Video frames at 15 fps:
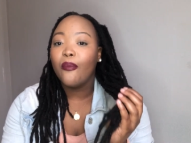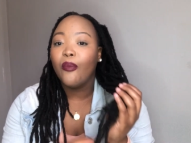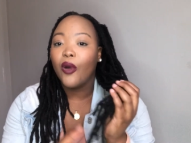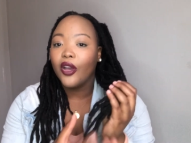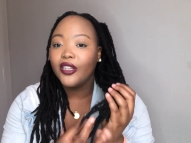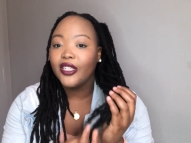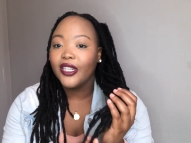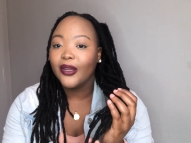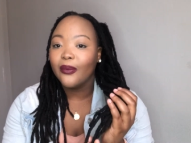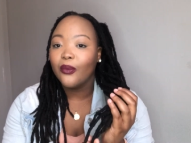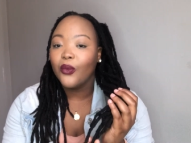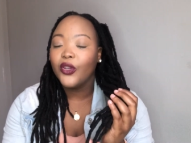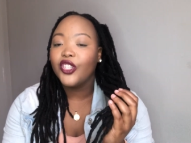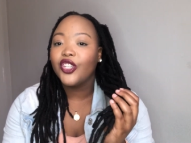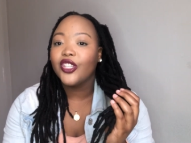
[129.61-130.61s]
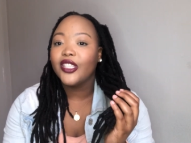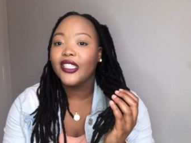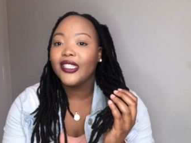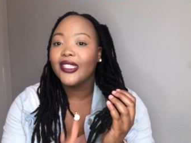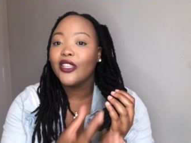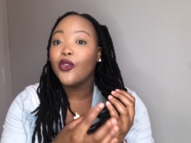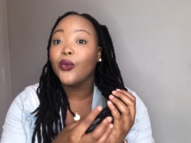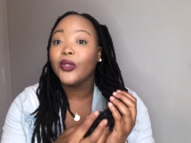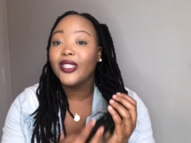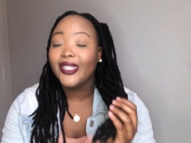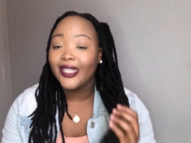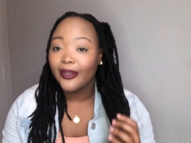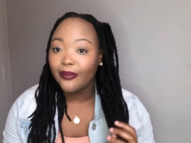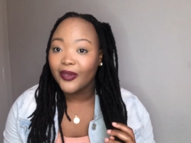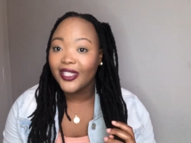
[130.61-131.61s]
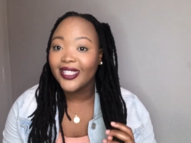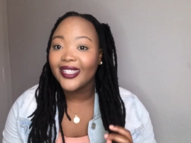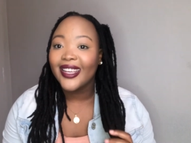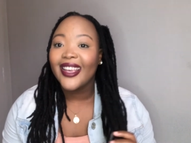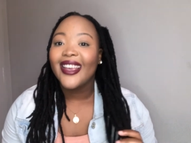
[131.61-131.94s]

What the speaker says: bottom, which is your tips,